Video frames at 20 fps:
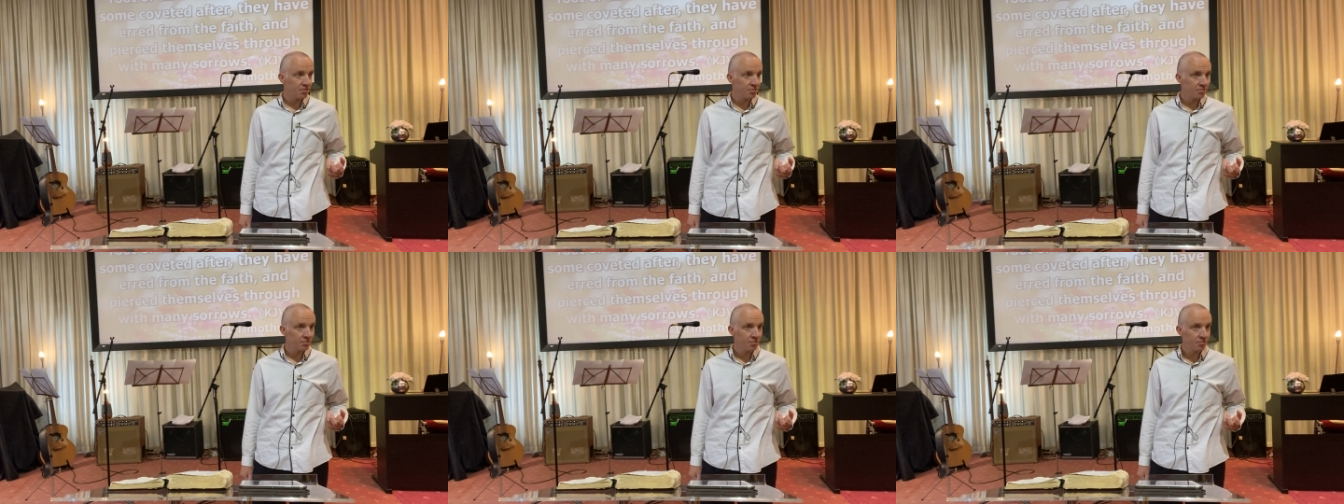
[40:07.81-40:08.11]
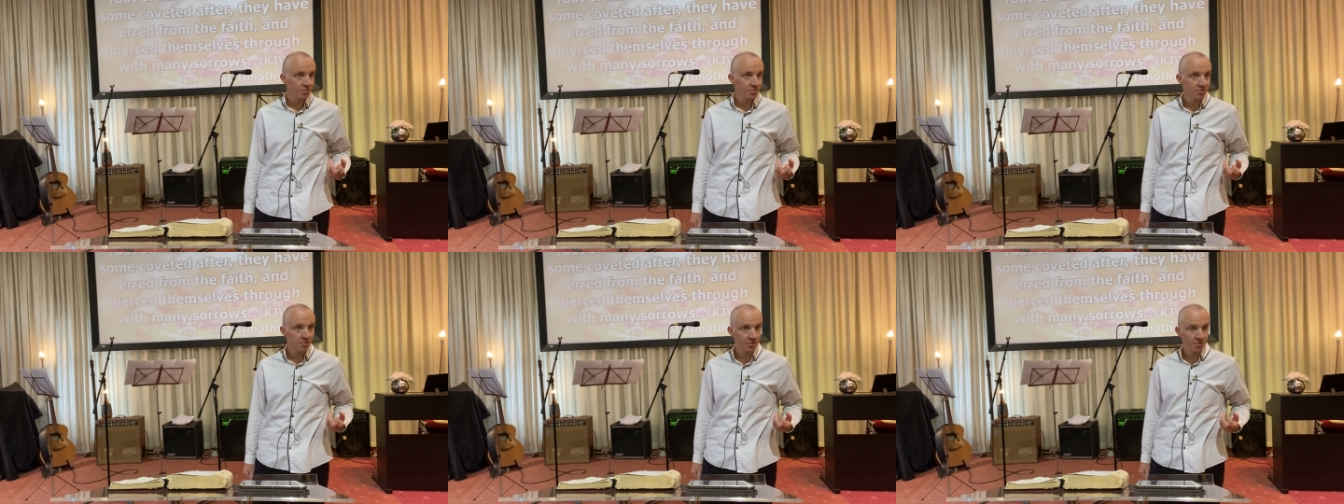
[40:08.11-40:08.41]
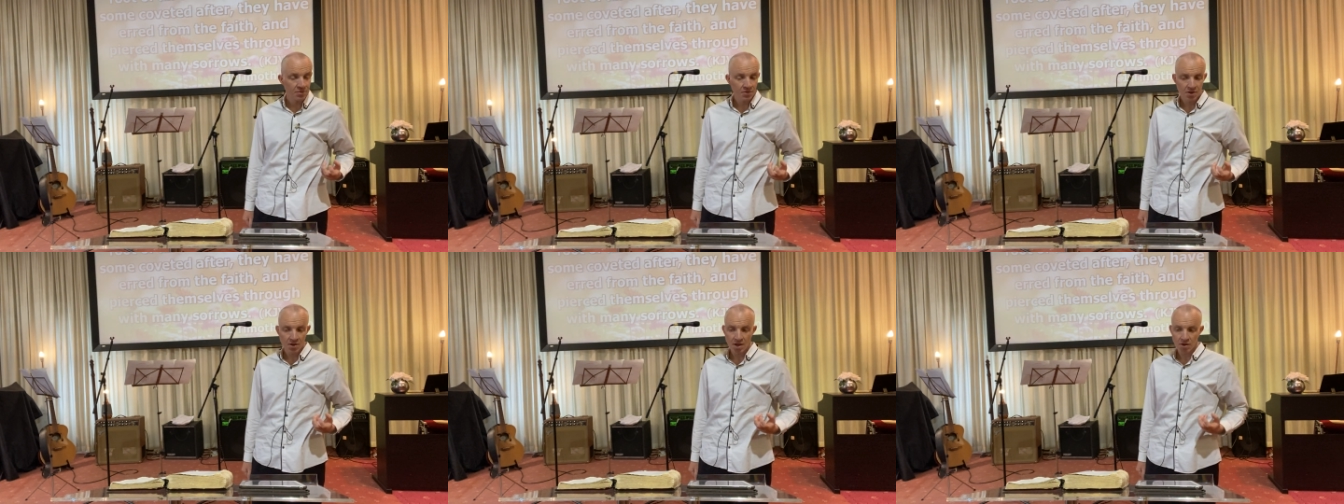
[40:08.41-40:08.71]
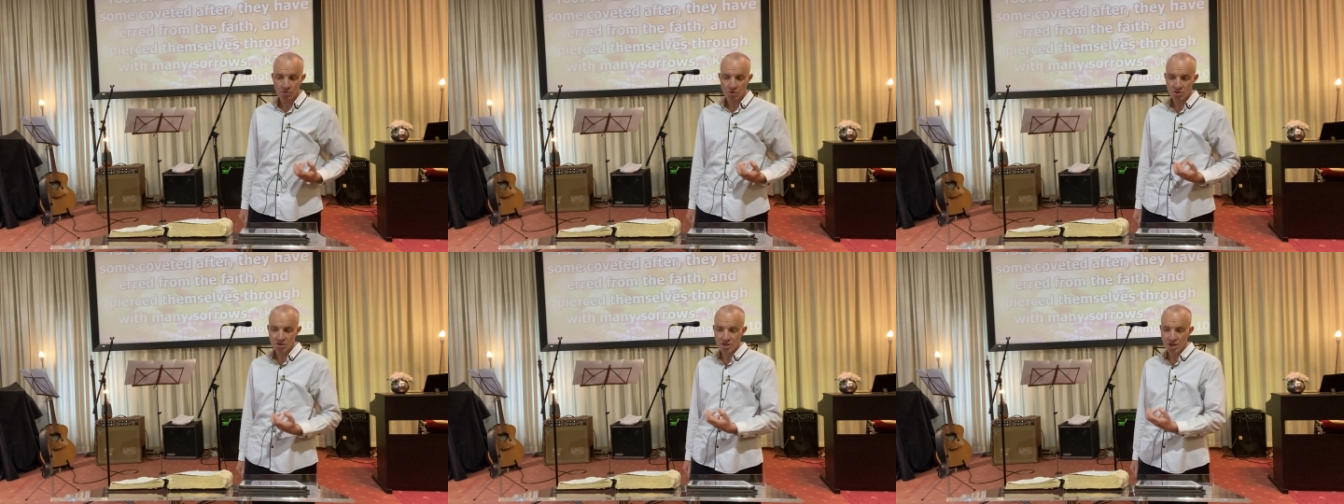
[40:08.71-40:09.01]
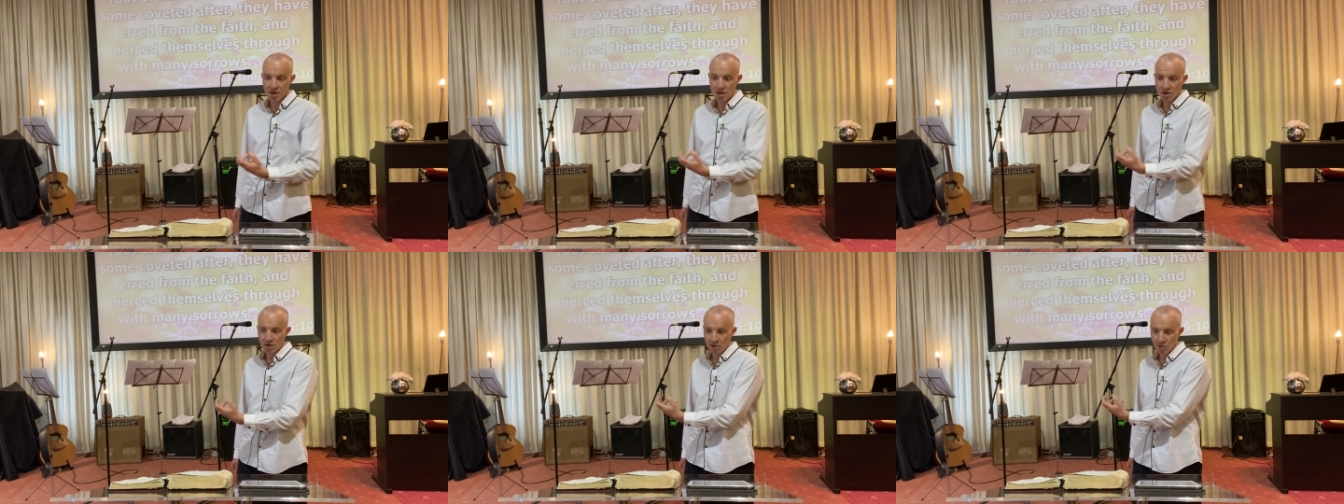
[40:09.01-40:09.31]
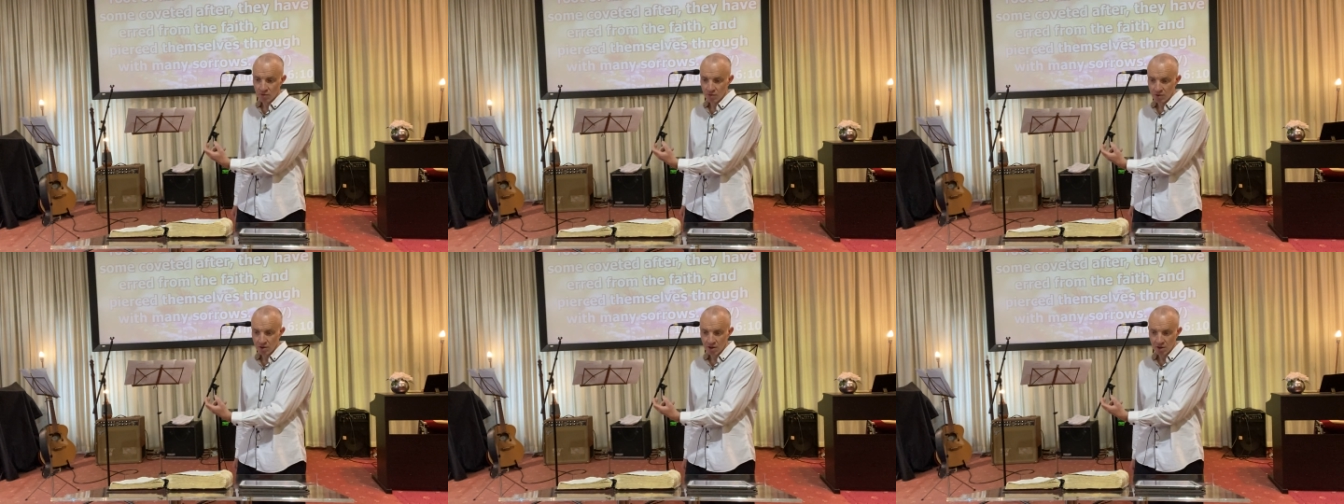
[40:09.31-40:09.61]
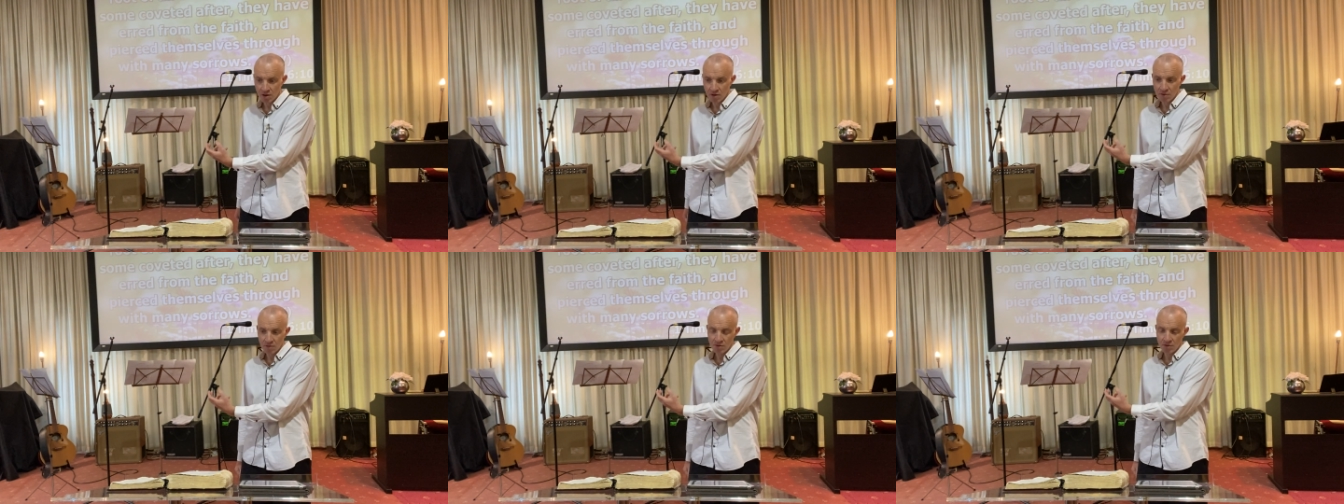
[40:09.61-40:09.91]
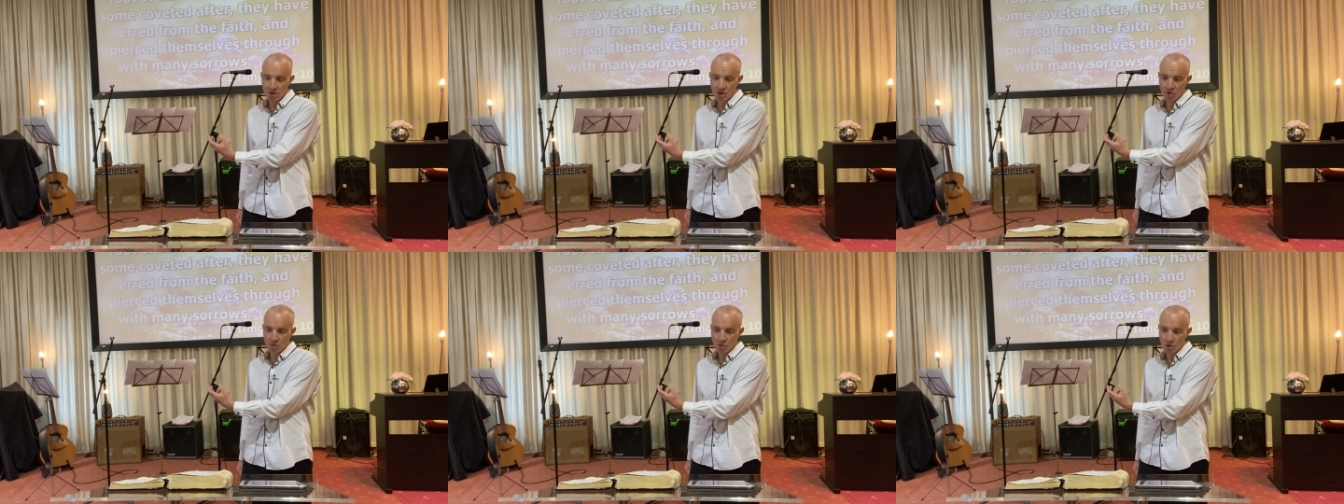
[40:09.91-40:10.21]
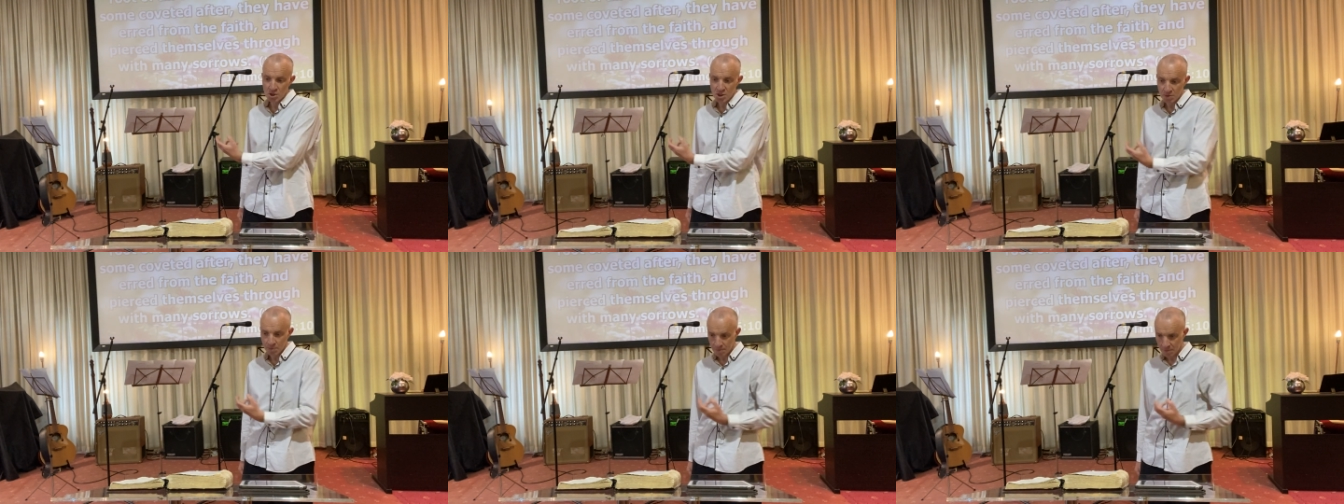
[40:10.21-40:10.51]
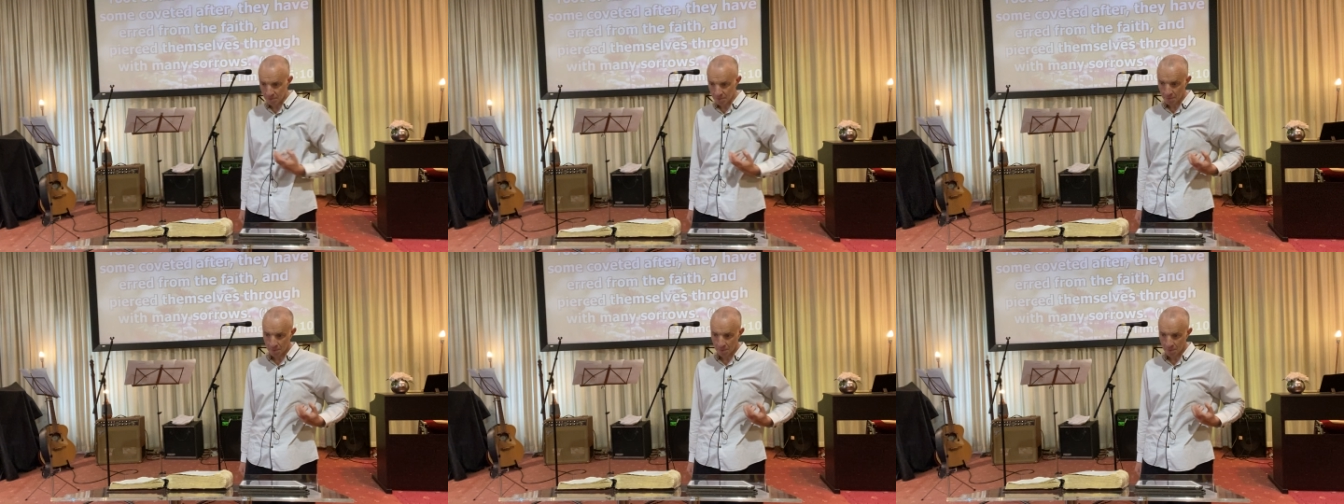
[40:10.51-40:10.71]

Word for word: That's right. It will seek your, your, your worship.